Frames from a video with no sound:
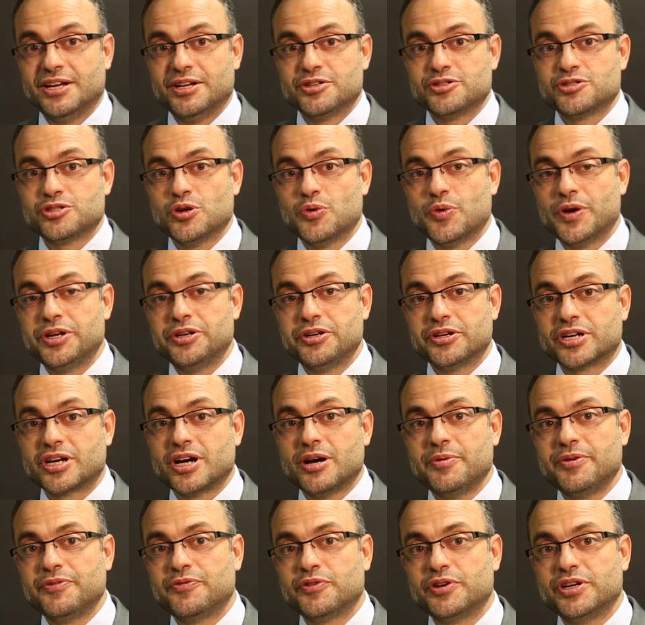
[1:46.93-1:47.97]
So when you're
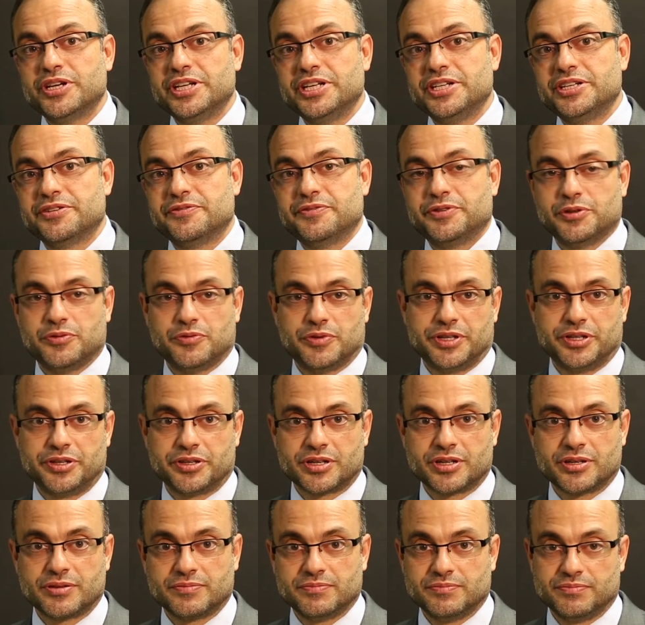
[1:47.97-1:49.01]
coming for an interview, when
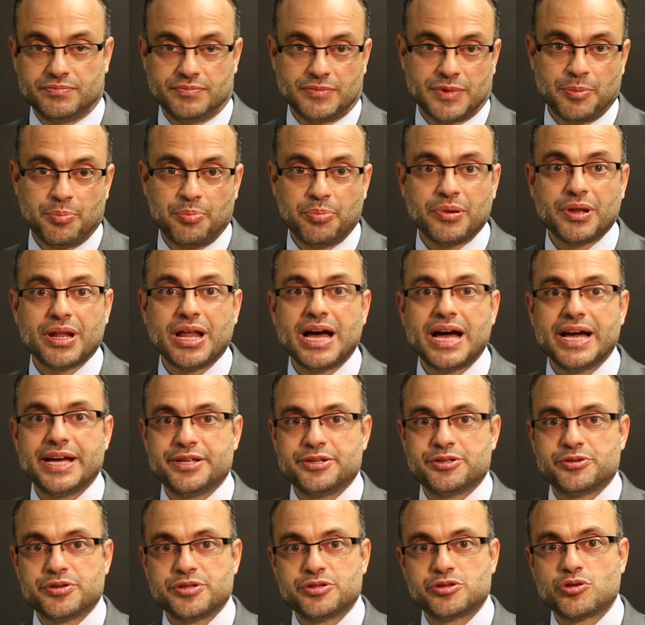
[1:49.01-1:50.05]
you're
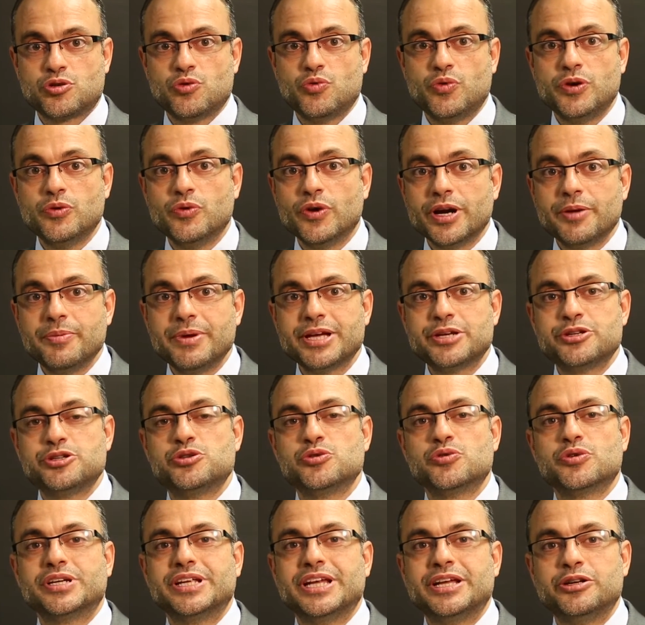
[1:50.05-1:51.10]
applying to a school, we want to make
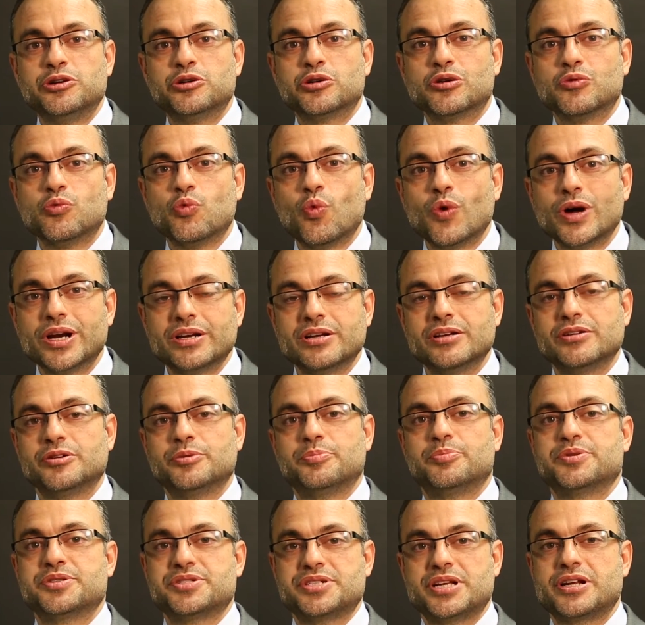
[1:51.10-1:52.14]
sure that you're
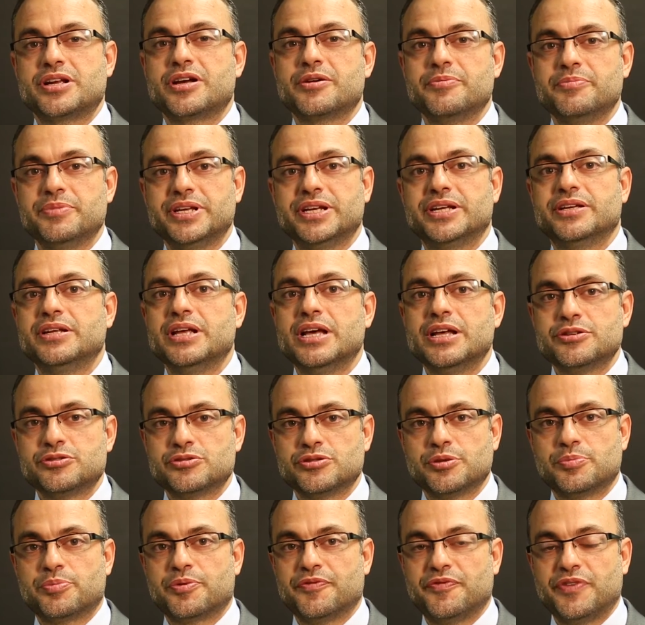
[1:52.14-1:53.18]
100% committed to
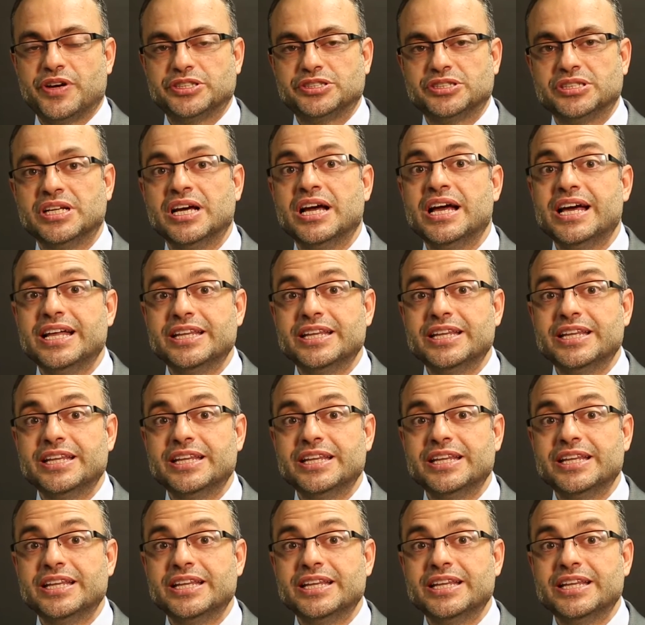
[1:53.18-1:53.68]
the profession.